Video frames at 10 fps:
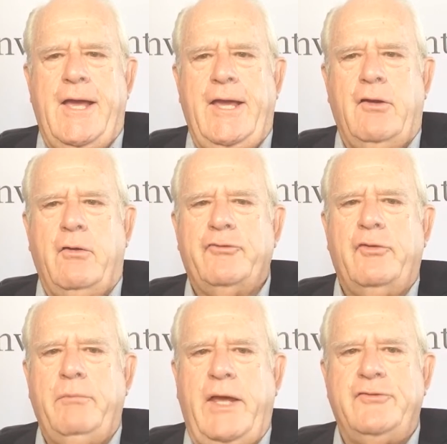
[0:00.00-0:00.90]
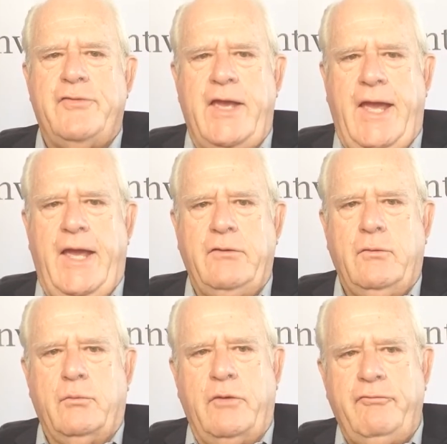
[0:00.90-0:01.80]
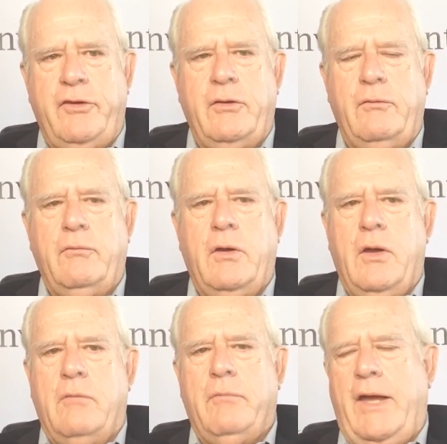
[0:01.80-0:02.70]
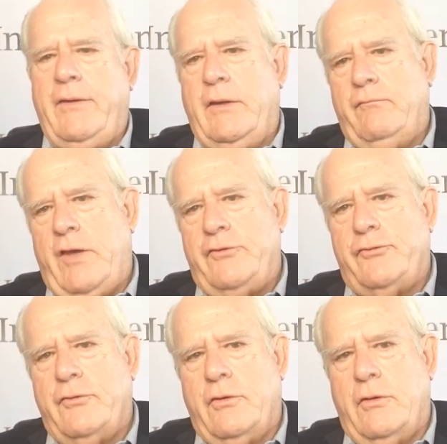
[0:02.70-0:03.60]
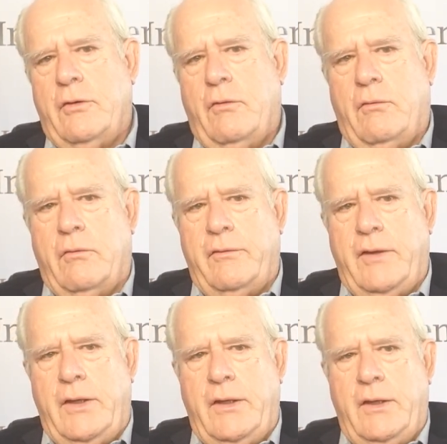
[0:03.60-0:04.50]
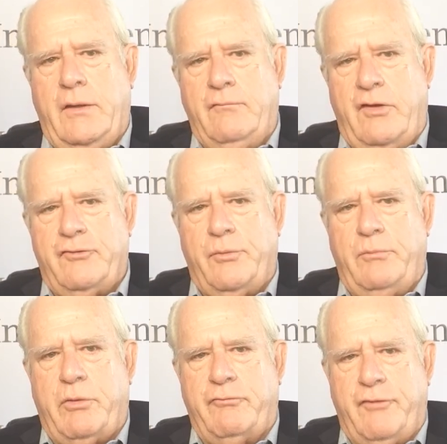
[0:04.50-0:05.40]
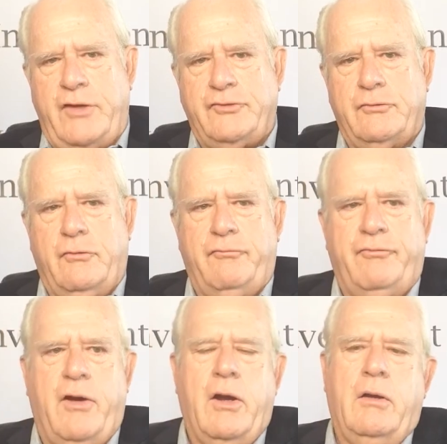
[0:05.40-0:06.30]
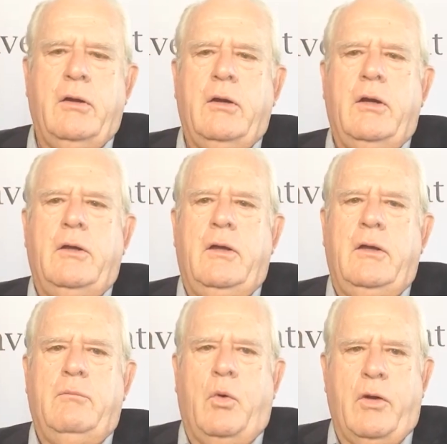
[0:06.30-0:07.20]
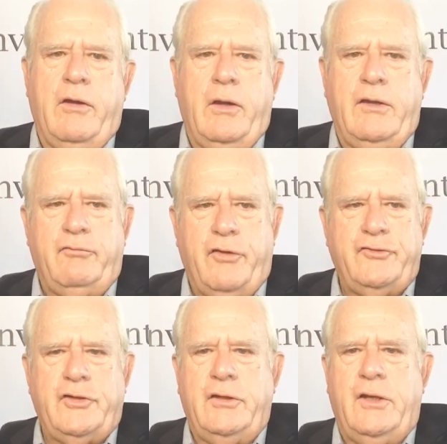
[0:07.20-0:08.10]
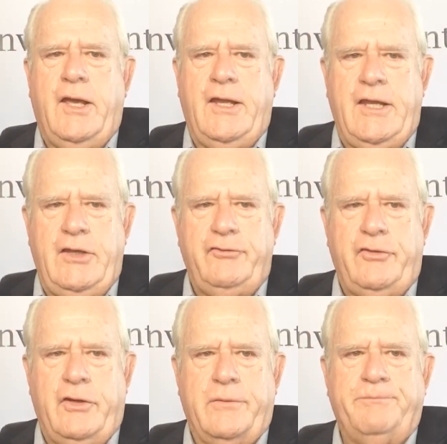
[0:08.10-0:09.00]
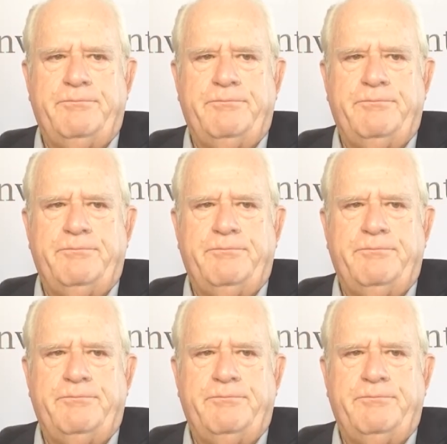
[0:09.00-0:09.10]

It also makes the annual review by the investor or the investment professional far more efficient and easier,